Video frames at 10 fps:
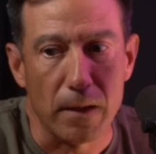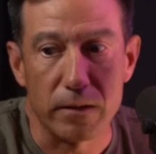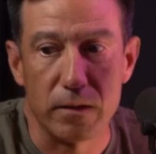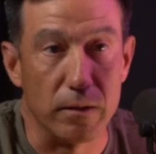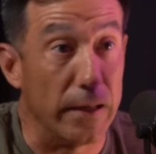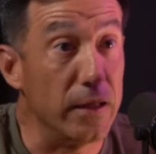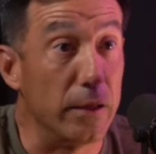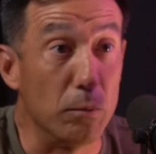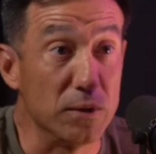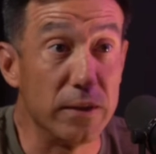
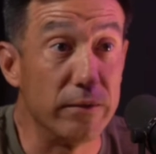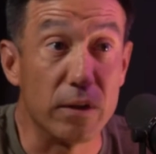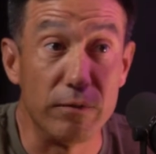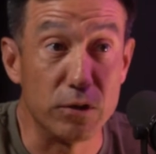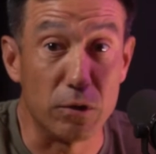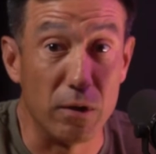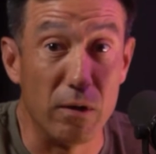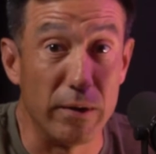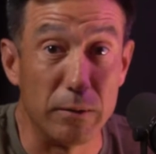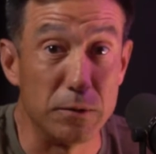it wasn't even a conventional
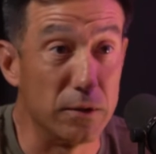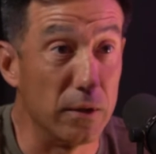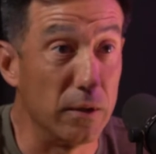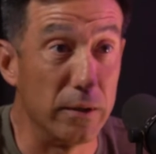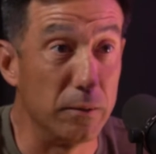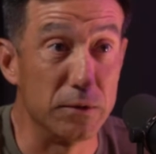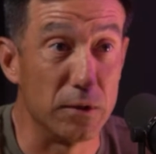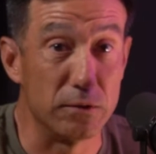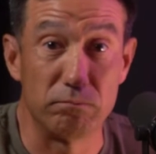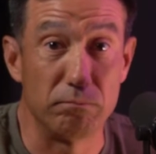loan. It
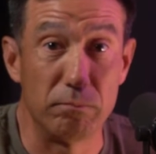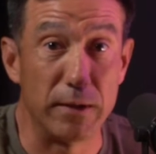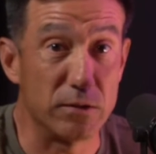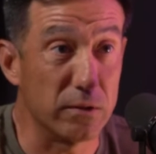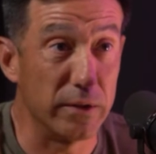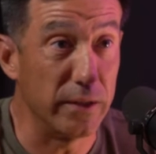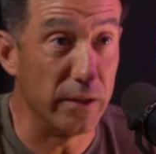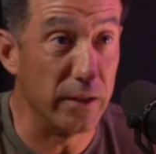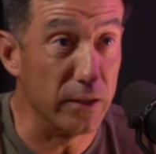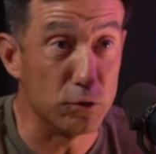was basically
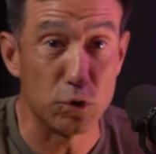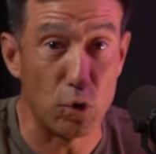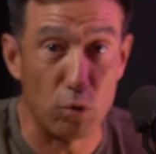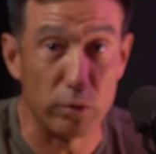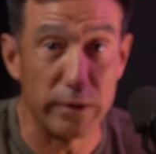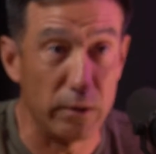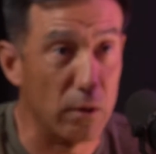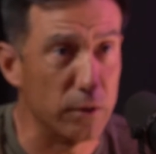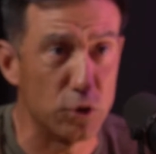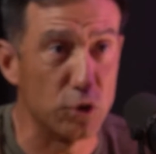an interest-only
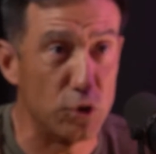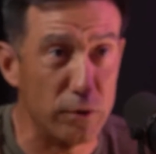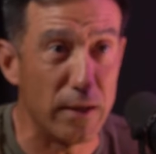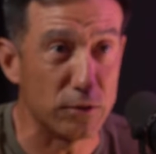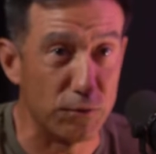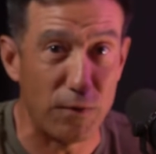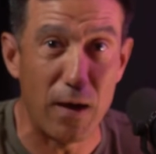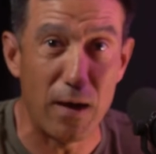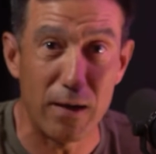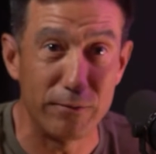loan. This is
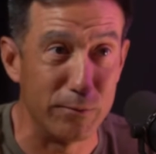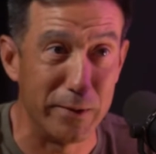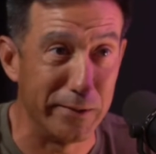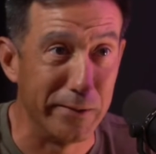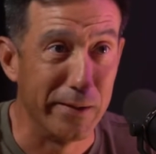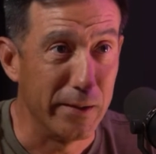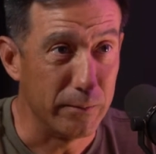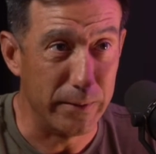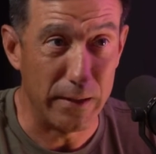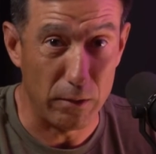2005 when
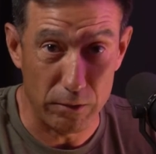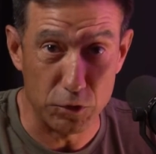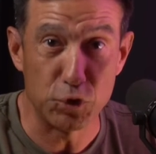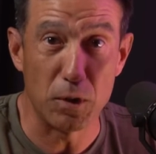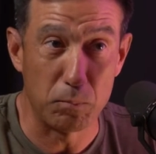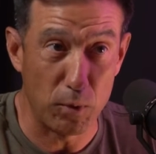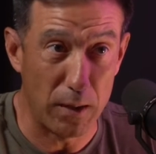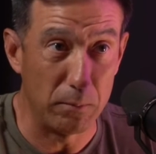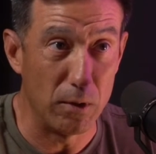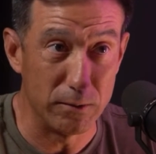we had all the
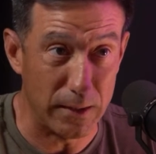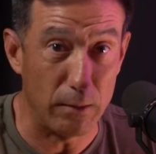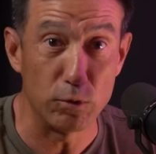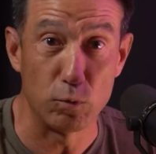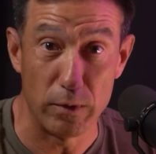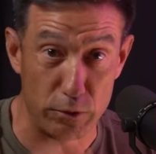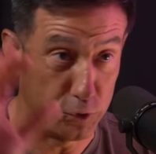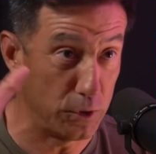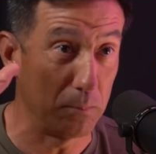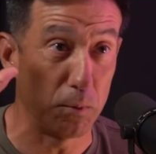subprime loans. I was one of those
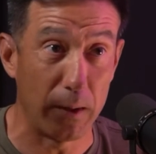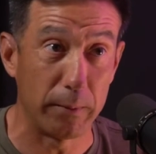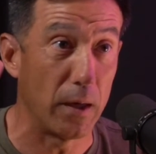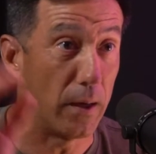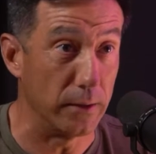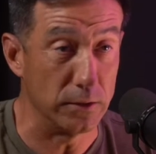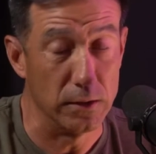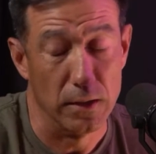subprime guys,